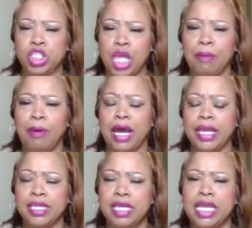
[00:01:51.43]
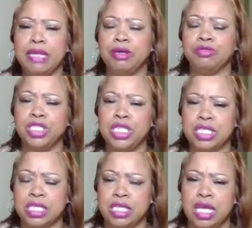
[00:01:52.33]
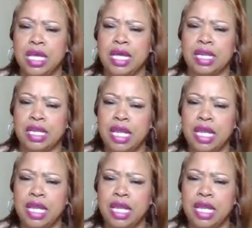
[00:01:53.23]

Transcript: Shabba, in the name of Jesus.